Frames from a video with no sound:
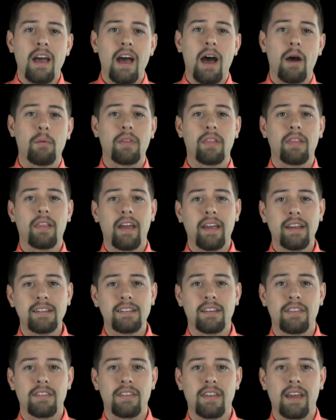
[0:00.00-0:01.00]
I would like
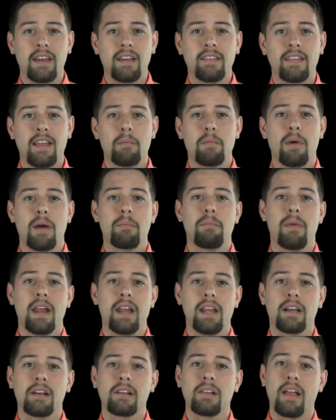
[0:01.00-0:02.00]
to think that my
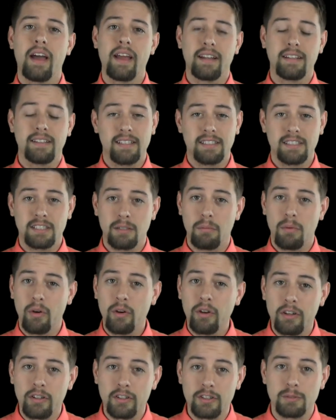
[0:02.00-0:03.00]
many client
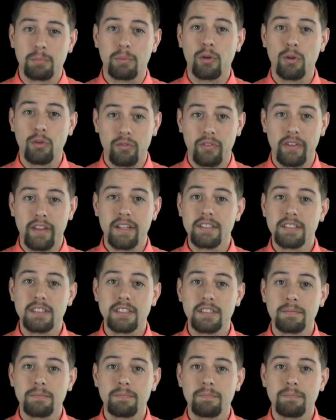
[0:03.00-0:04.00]
testimonials prove this.